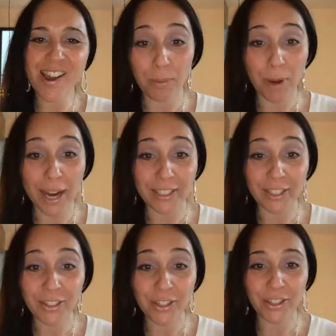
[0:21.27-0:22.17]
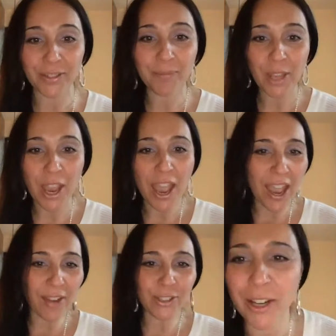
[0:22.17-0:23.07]
practitioner.
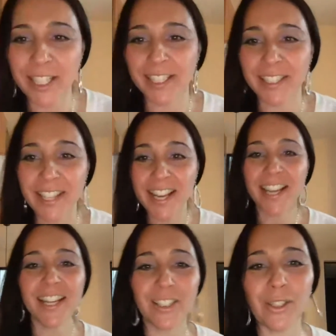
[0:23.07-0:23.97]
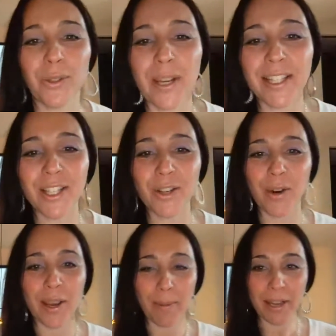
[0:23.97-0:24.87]
Every Tuesday to
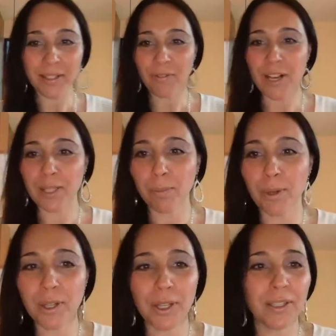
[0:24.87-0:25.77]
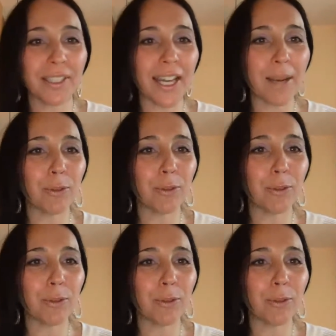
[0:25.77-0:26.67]
Instagram and to Facebook. Today I'm doing
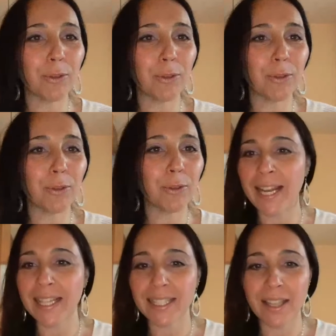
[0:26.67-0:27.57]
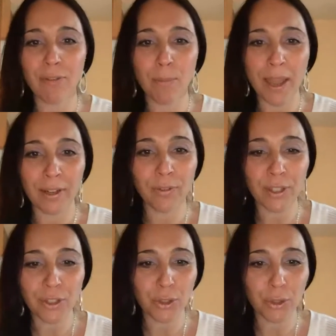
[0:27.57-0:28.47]
Next Level
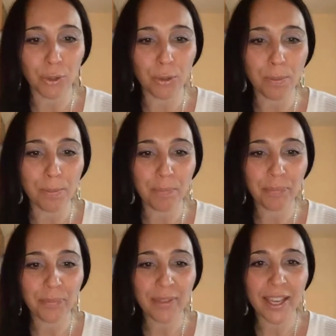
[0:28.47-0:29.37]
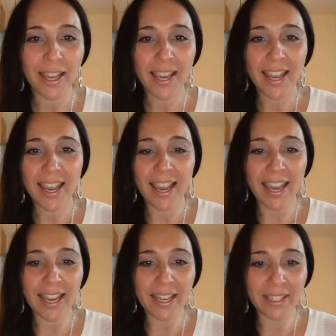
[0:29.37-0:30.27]
Manifestors group.
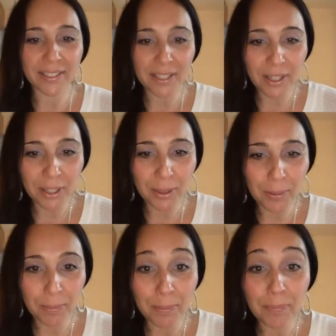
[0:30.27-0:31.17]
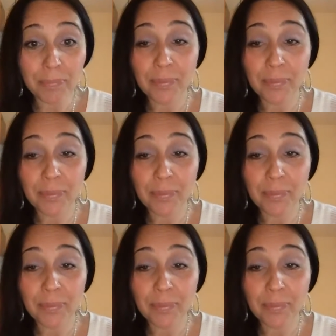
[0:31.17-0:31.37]
And